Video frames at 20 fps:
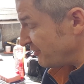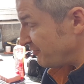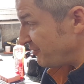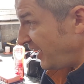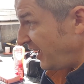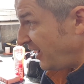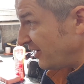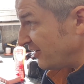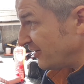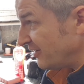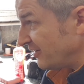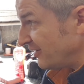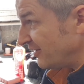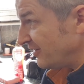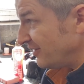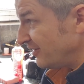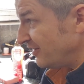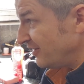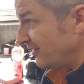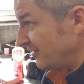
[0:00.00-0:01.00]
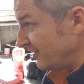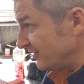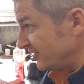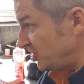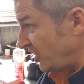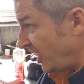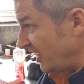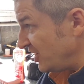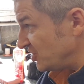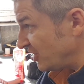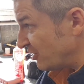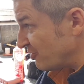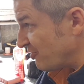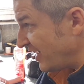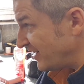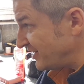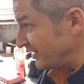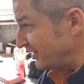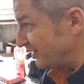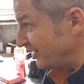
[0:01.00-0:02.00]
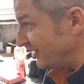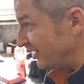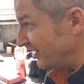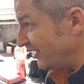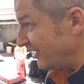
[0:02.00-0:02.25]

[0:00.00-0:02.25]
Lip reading: of that changing reticle.